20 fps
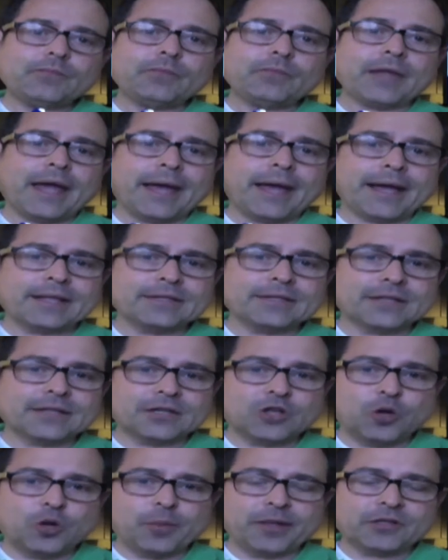and uh,
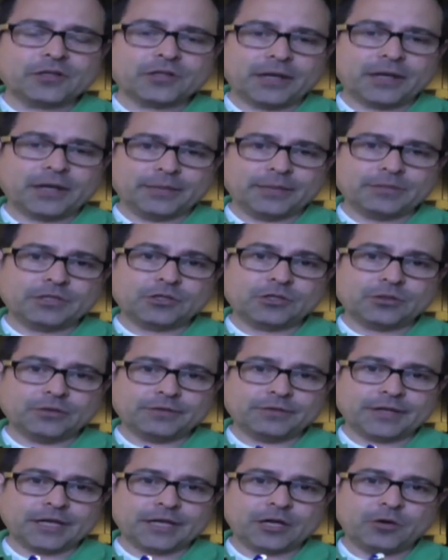no better time to do a
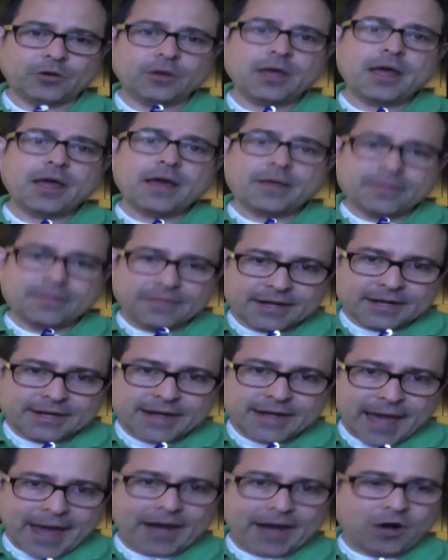video than
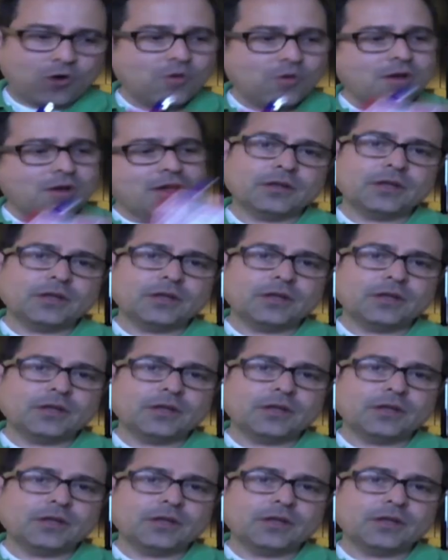now.